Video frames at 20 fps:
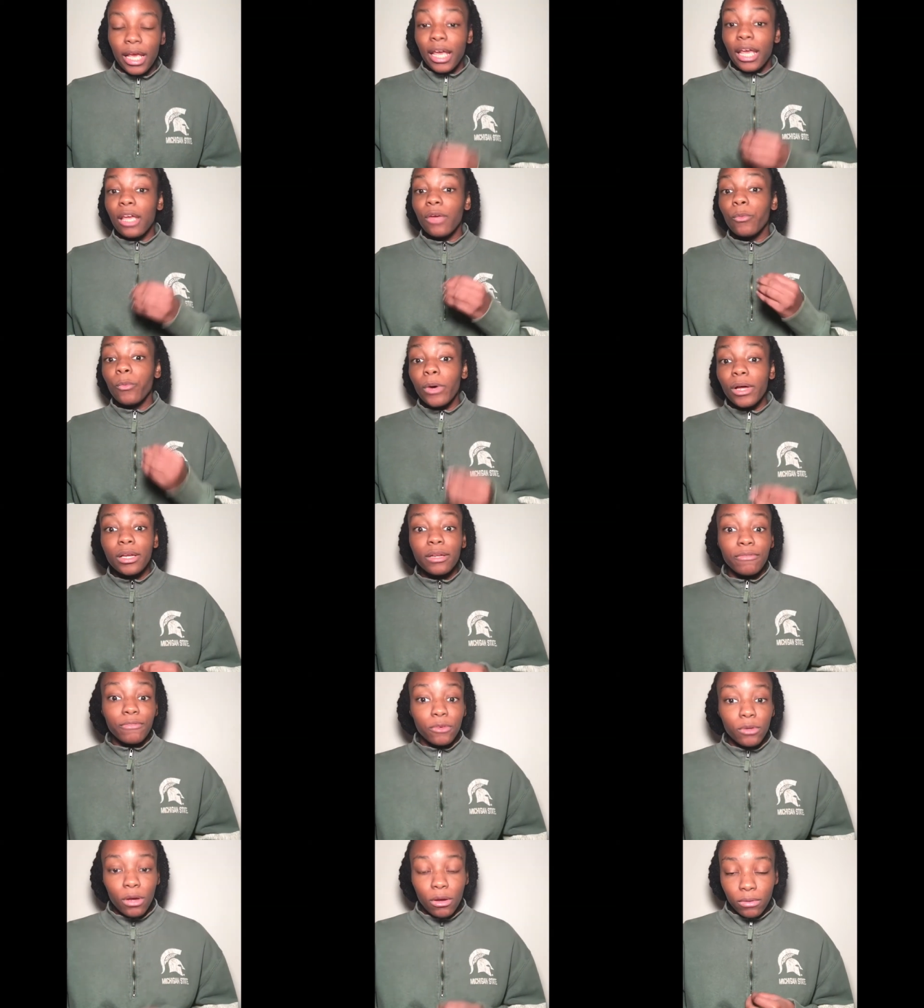And one,
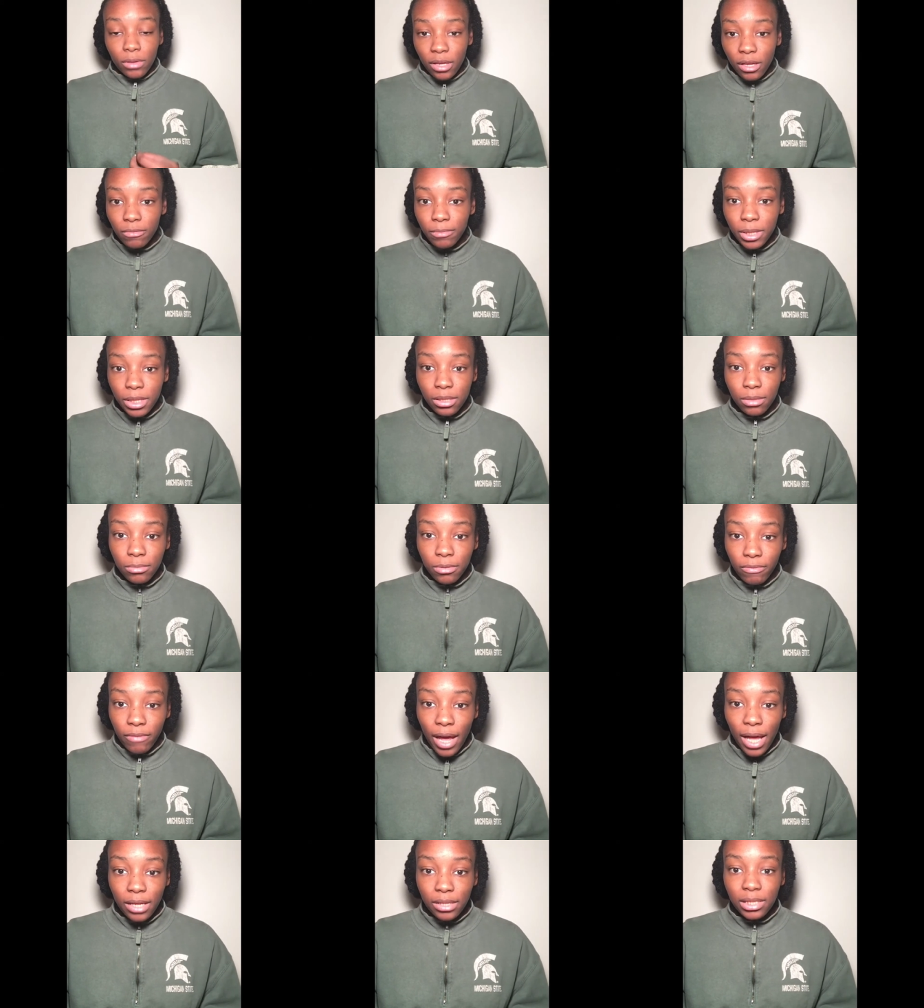if you're gonna give me some
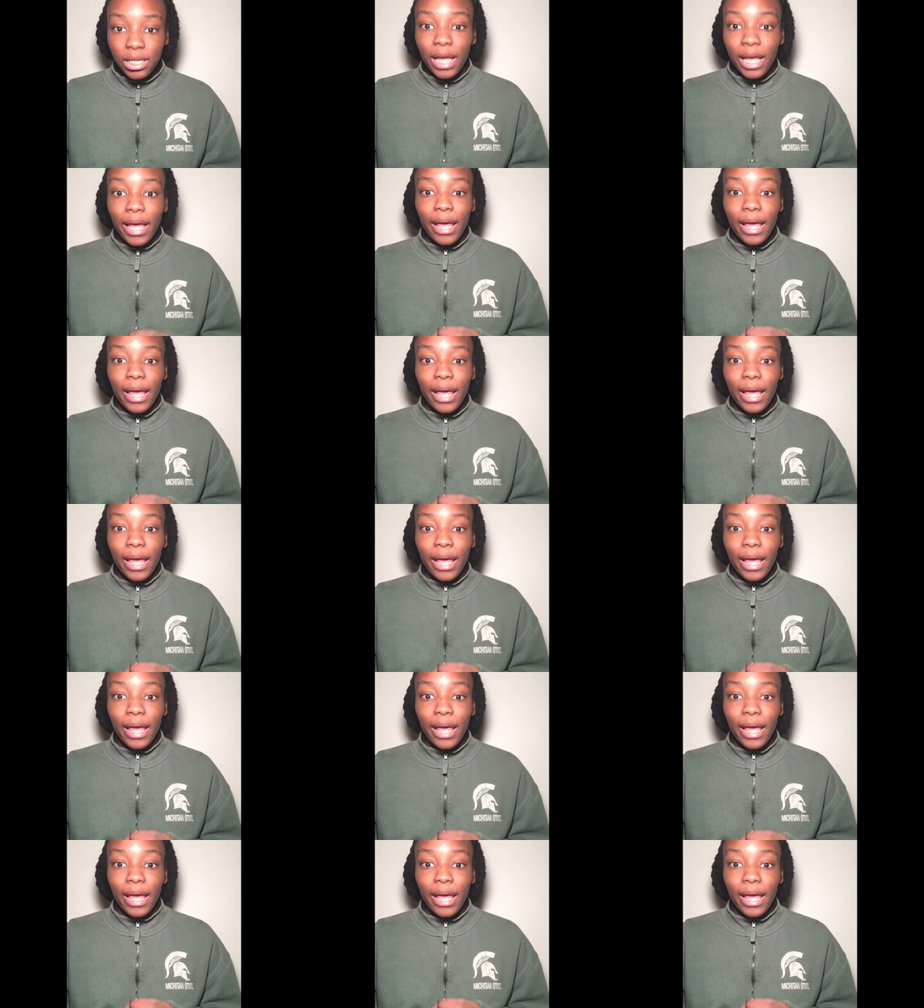advice,